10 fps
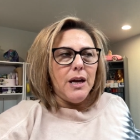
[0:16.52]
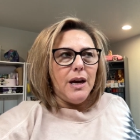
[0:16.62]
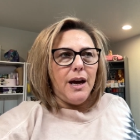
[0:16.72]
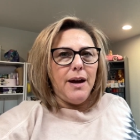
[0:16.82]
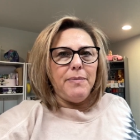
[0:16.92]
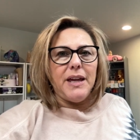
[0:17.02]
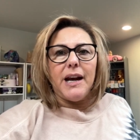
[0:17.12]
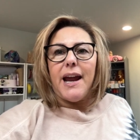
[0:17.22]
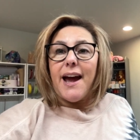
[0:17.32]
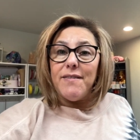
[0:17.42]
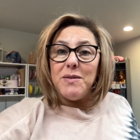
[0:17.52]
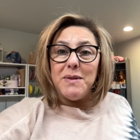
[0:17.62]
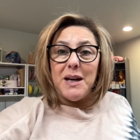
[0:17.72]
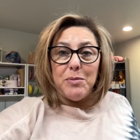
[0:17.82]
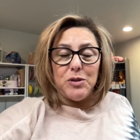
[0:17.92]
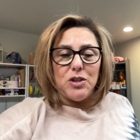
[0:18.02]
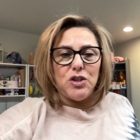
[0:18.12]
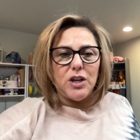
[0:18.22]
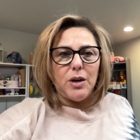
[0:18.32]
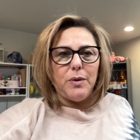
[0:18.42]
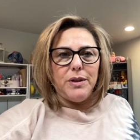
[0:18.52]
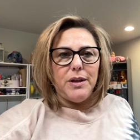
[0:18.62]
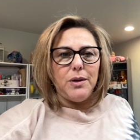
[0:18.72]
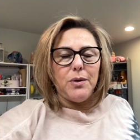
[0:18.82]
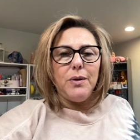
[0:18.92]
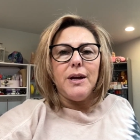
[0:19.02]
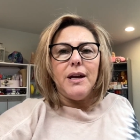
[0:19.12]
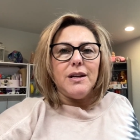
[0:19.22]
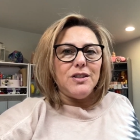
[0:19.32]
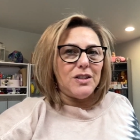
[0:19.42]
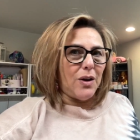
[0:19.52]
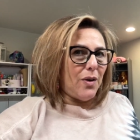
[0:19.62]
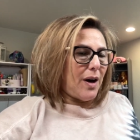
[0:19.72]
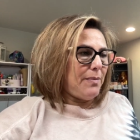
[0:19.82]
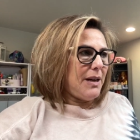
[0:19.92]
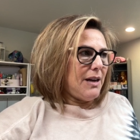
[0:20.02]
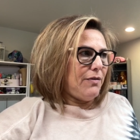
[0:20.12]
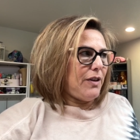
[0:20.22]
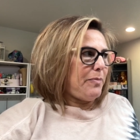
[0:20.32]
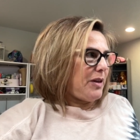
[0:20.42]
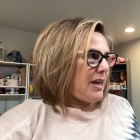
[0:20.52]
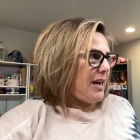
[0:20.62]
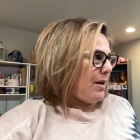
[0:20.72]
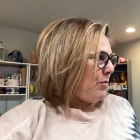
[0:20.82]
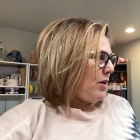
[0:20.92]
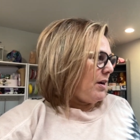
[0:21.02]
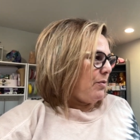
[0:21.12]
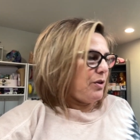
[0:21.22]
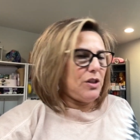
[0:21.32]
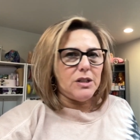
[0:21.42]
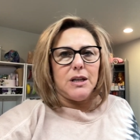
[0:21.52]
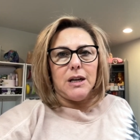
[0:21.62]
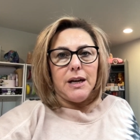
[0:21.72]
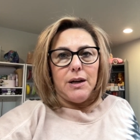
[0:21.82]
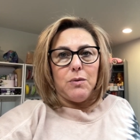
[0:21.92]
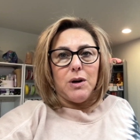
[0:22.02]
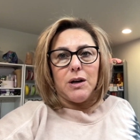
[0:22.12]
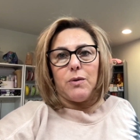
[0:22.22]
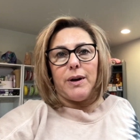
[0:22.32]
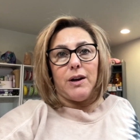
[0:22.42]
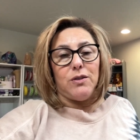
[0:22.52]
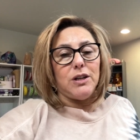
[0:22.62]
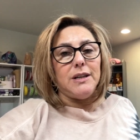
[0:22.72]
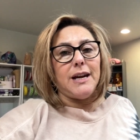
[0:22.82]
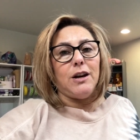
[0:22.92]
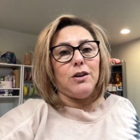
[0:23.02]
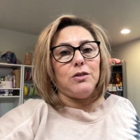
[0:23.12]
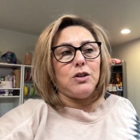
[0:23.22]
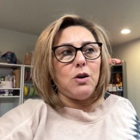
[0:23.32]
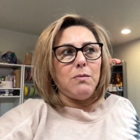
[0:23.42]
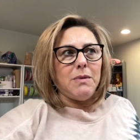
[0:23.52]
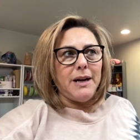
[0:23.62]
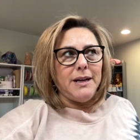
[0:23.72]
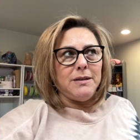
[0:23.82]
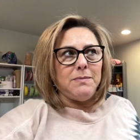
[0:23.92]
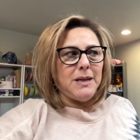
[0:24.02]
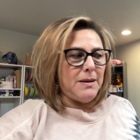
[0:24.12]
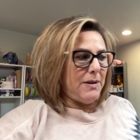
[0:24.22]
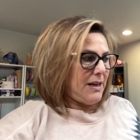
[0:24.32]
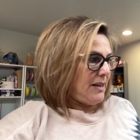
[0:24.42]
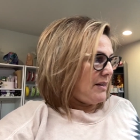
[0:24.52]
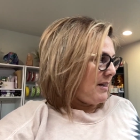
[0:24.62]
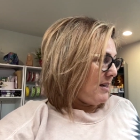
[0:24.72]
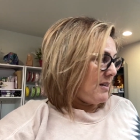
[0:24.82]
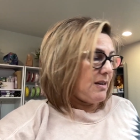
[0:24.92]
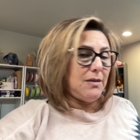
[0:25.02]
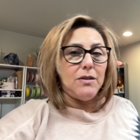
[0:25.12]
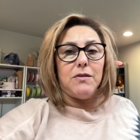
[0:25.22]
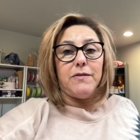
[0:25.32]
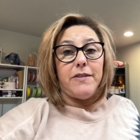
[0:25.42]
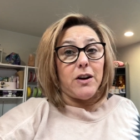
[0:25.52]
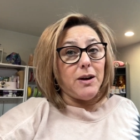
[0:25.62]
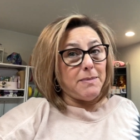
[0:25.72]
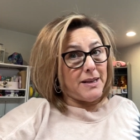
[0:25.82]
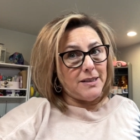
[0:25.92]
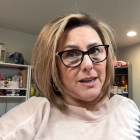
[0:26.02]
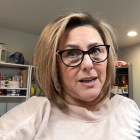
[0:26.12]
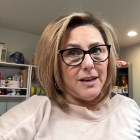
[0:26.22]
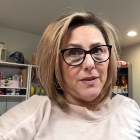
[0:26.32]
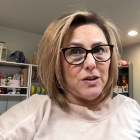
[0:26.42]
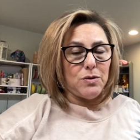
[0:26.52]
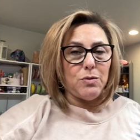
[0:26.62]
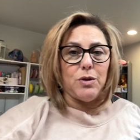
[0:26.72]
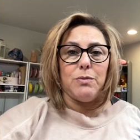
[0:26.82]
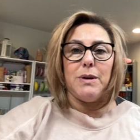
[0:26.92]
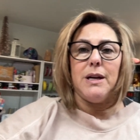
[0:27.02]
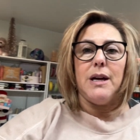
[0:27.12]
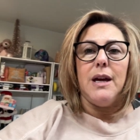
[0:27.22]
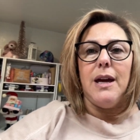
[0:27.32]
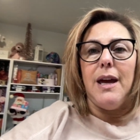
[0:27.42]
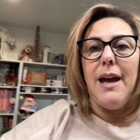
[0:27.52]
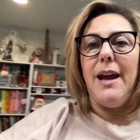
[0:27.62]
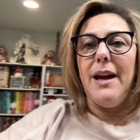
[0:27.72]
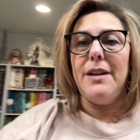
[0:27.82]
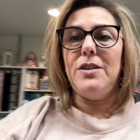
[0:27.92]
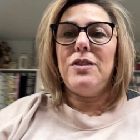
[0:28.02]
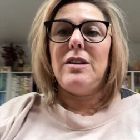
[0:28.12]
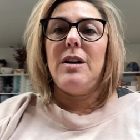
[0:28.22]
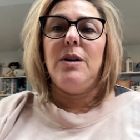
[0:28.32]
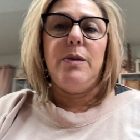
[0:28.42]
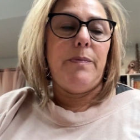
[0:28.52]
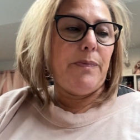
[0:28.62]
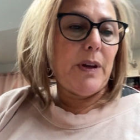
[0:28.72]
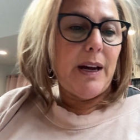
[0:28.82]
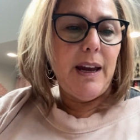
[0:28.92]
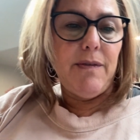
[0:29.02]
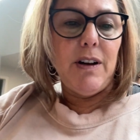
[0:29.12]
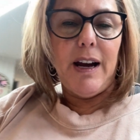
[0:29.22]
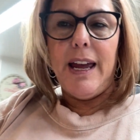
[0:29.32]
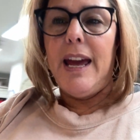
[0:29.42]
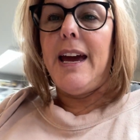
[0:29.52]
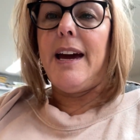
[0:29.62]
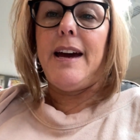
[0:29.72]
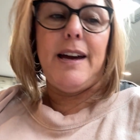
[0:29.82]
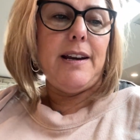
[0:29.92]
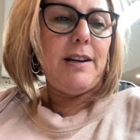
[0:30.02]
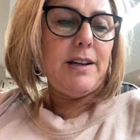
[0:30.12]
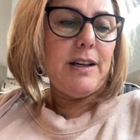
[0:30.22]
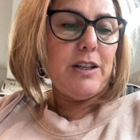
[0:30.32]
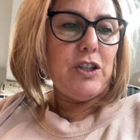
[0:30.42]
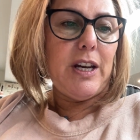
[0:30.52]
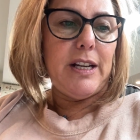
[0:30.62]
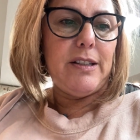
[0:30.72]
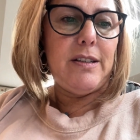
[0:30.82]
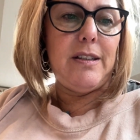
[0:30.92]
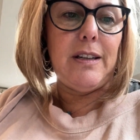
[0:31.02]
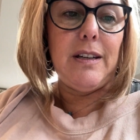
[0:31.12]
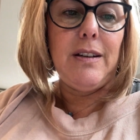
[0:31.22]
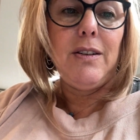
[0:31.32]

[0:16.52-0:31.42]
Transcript: um, that I haven't been able to share with you. So I'm going to flip the camera and we're just going to kind of walk around. Now, don't mind me because it is very messy in this room. And so I have not had a chance to